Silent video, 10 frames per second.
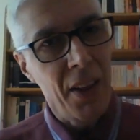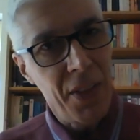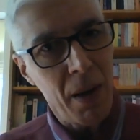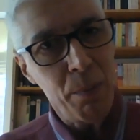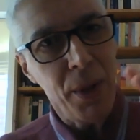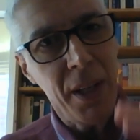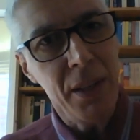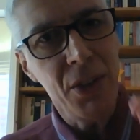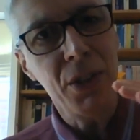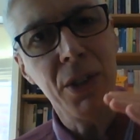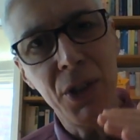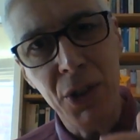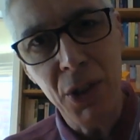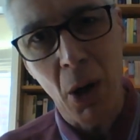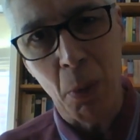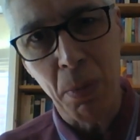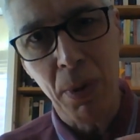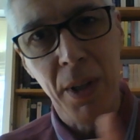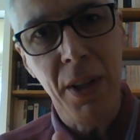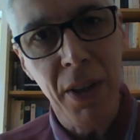That begins to stop
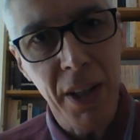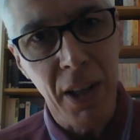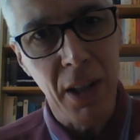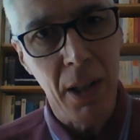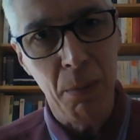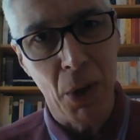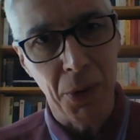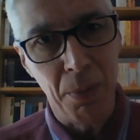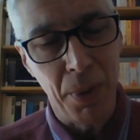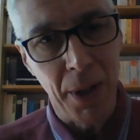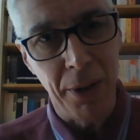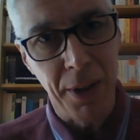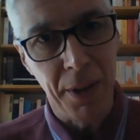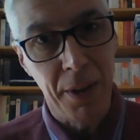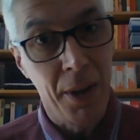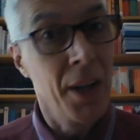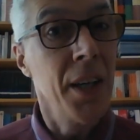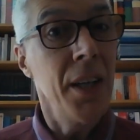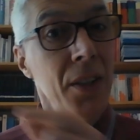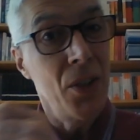in the early modern period.
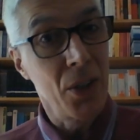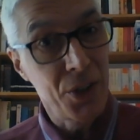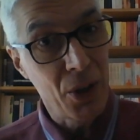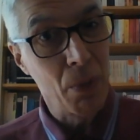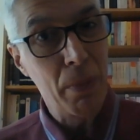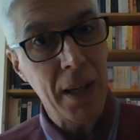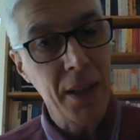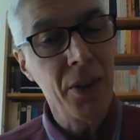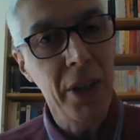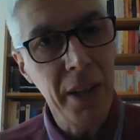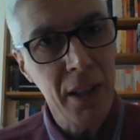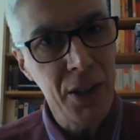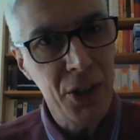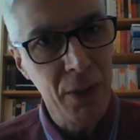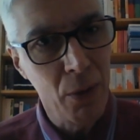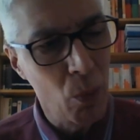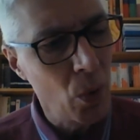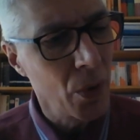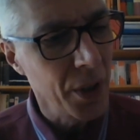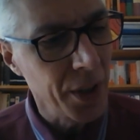It does come back in the English Civil
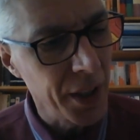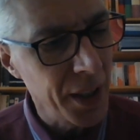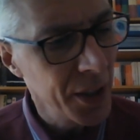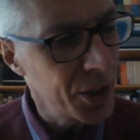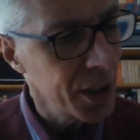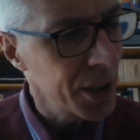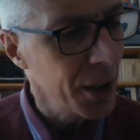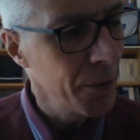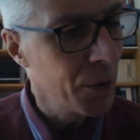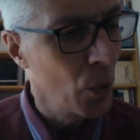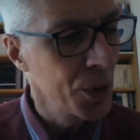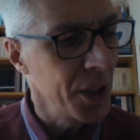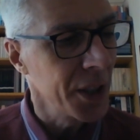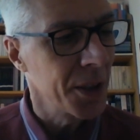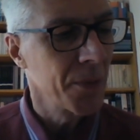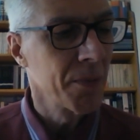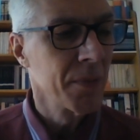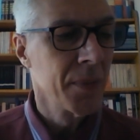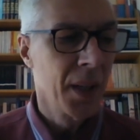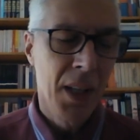War in the 1640s.
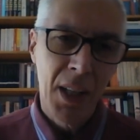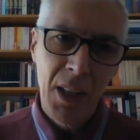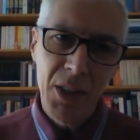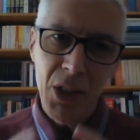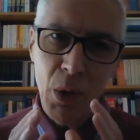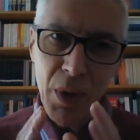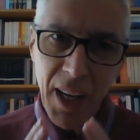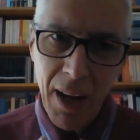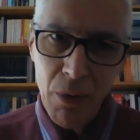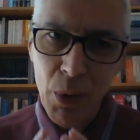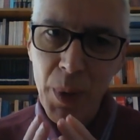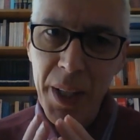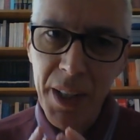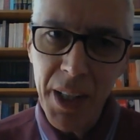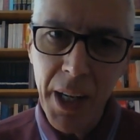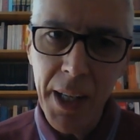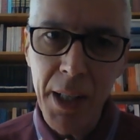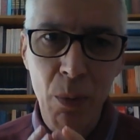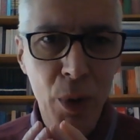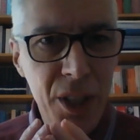So cavalry
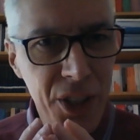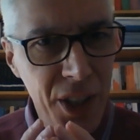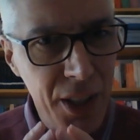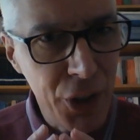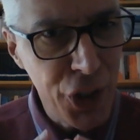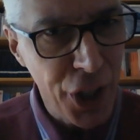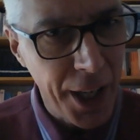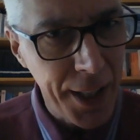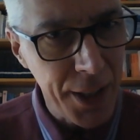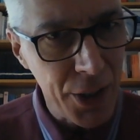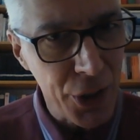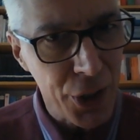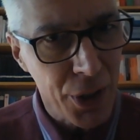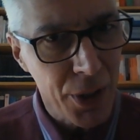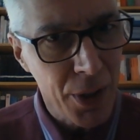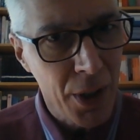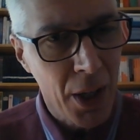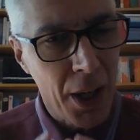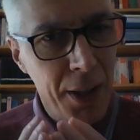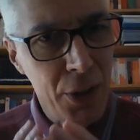again, we see a change.
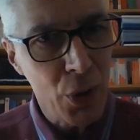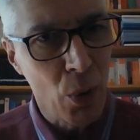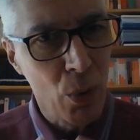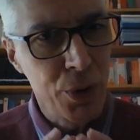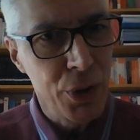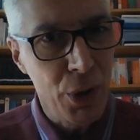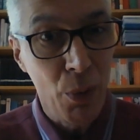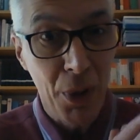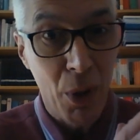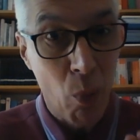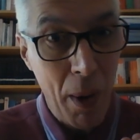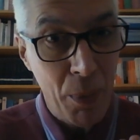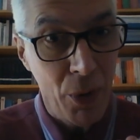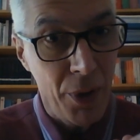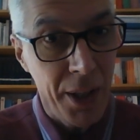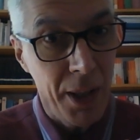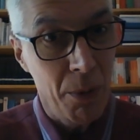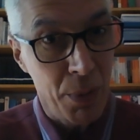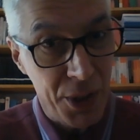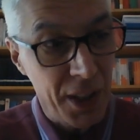And it's all to do with the weaponry,
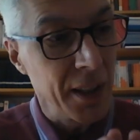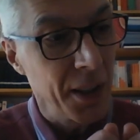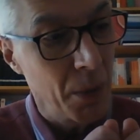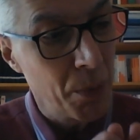particularly the